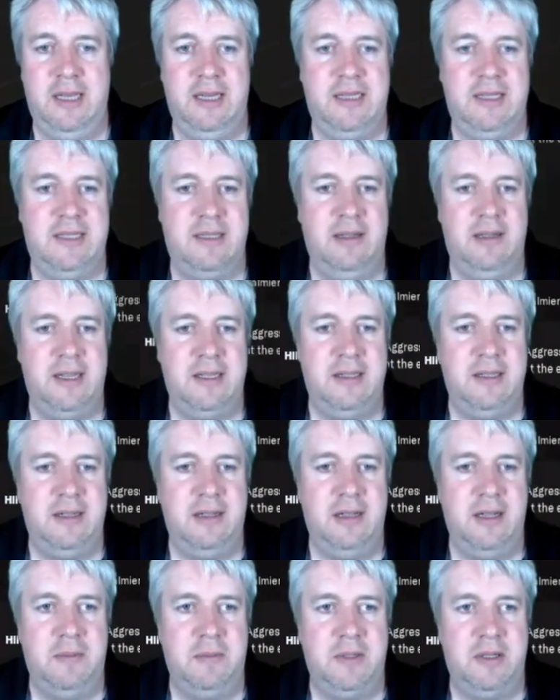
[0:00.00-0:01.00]
Exciting
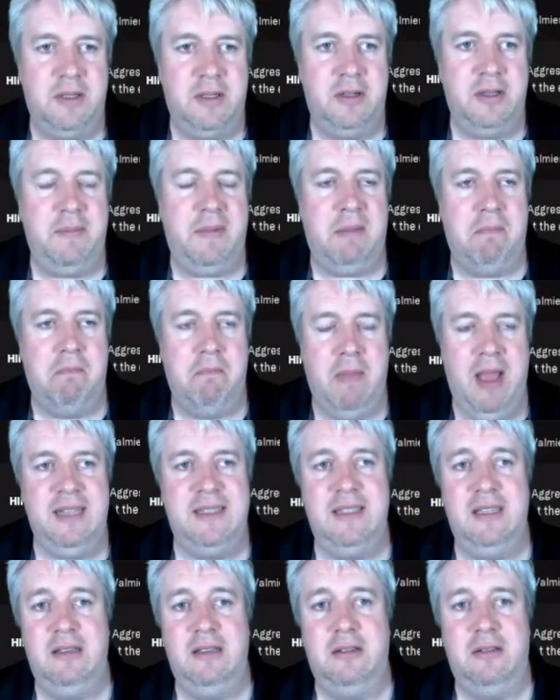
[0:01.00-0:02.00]
times. Could it be
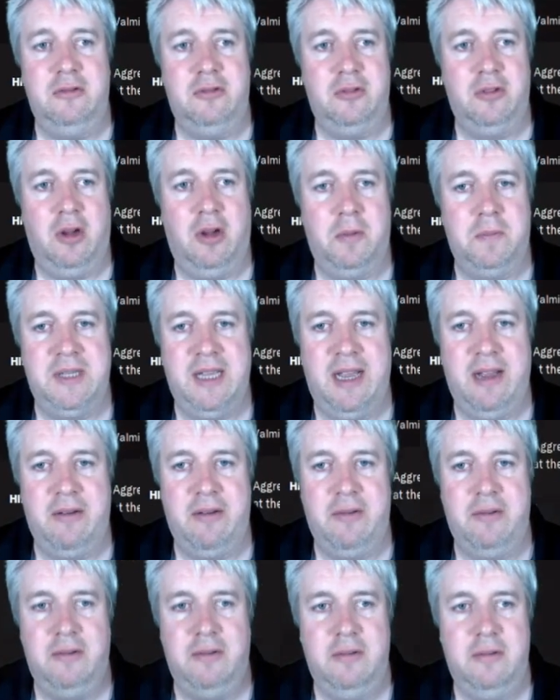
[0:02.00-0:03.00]
Meta who dropped
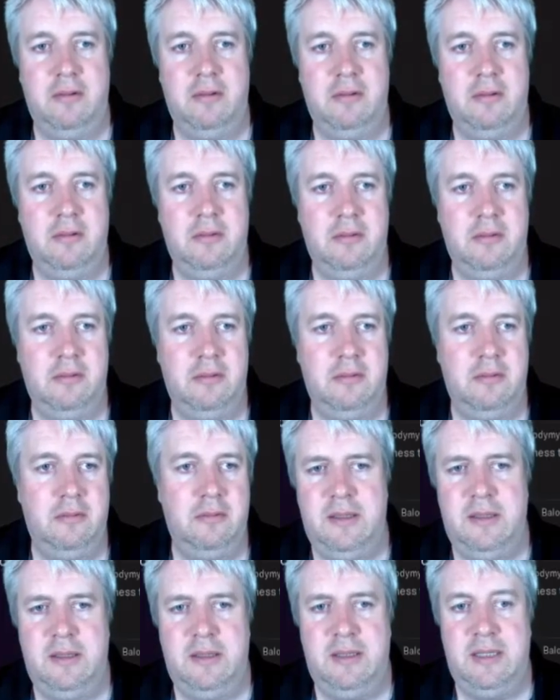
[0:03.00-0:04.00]
down?
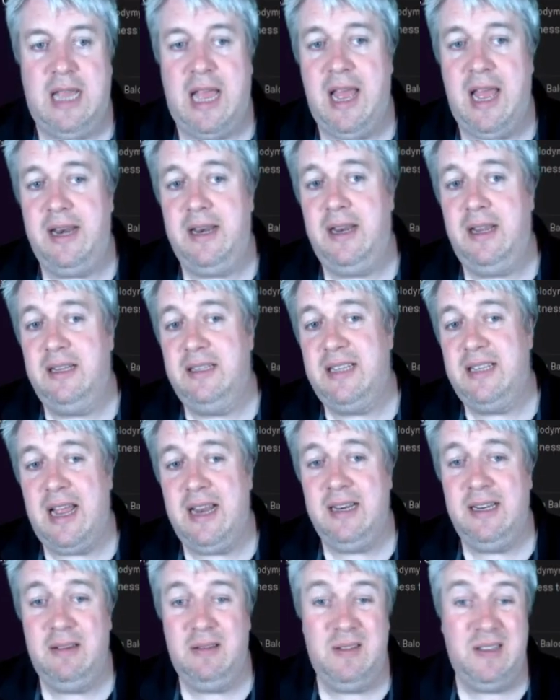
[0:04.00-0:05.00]

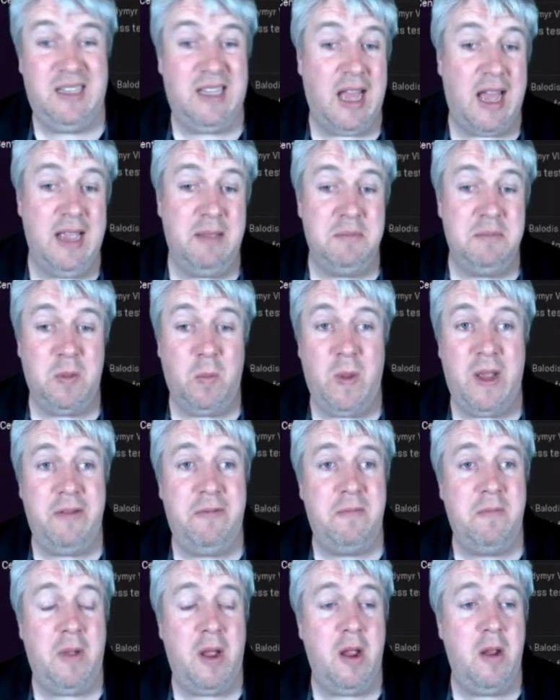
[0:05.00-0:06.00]
10 games away
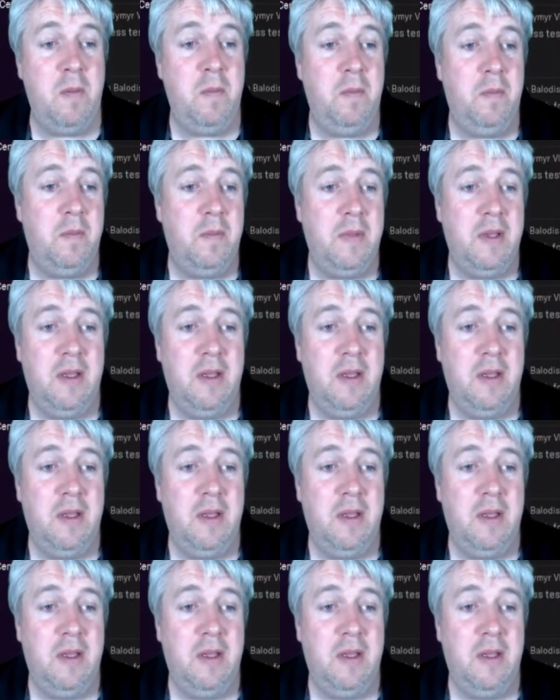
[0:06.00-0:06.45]
from home.